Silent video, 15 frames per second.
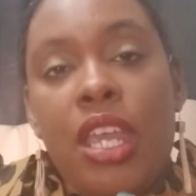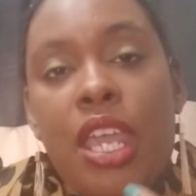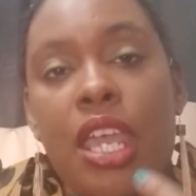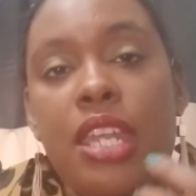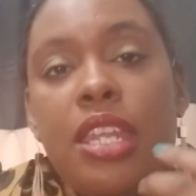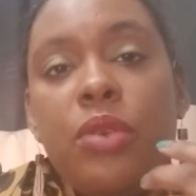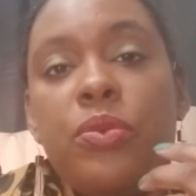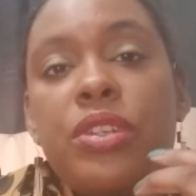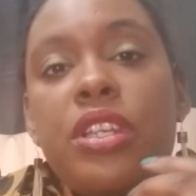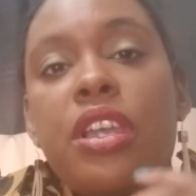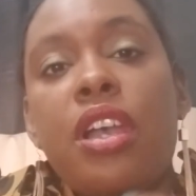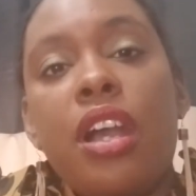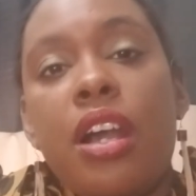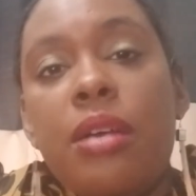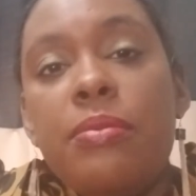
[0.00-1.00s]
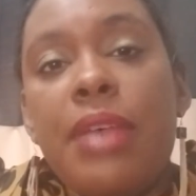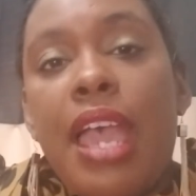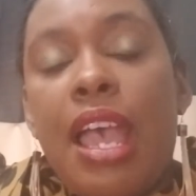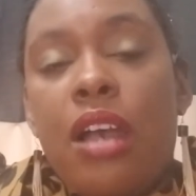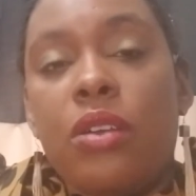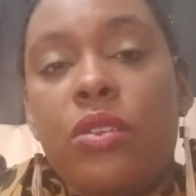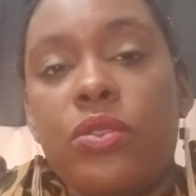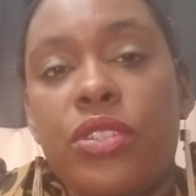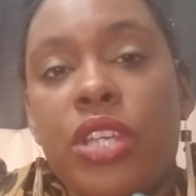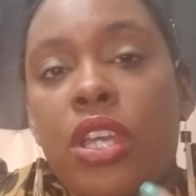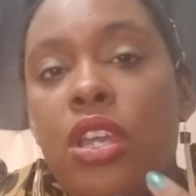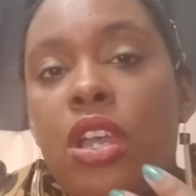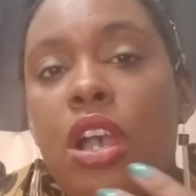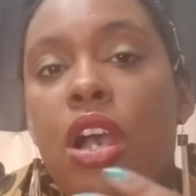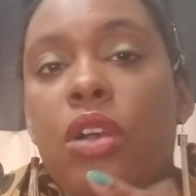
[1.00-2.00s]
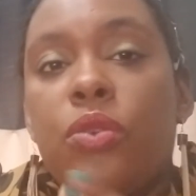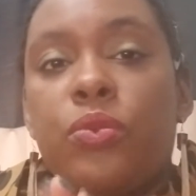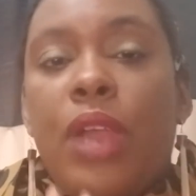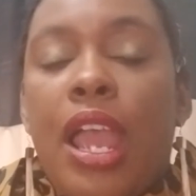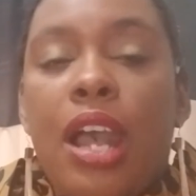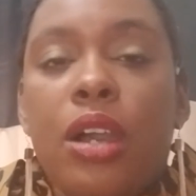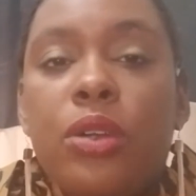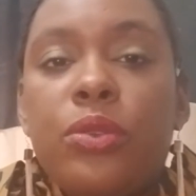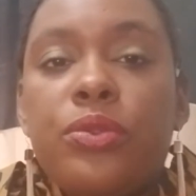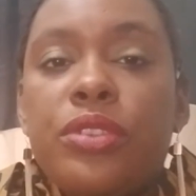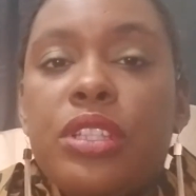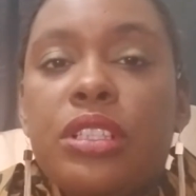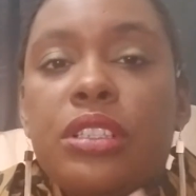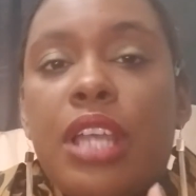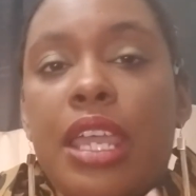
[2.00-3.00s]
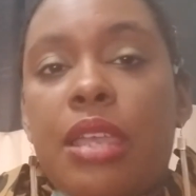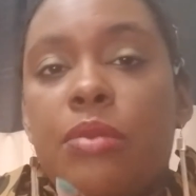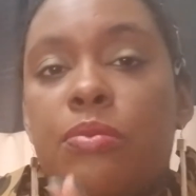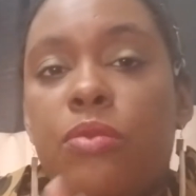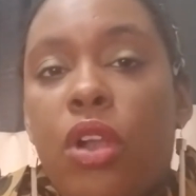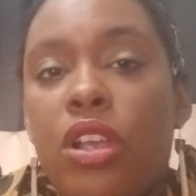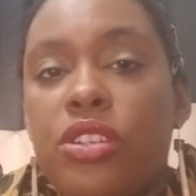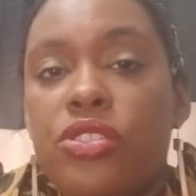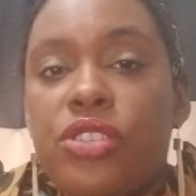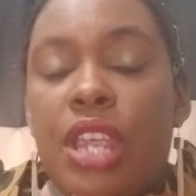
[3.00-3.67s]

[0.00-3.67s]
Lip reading: and it would come out around the March,